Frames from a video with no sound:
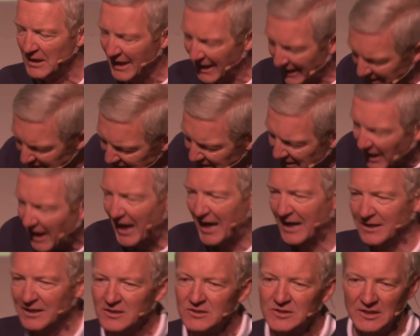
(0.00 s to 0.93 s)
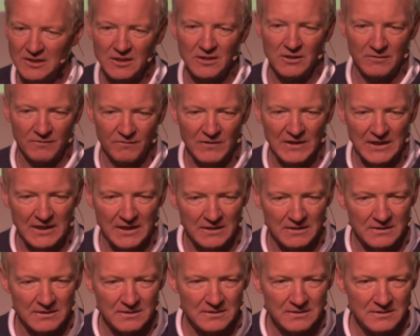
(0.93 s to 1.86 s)
and God has
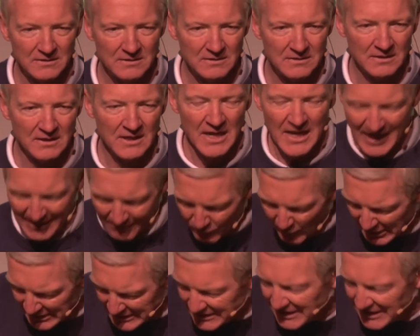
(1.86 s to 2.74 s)
intervened. And when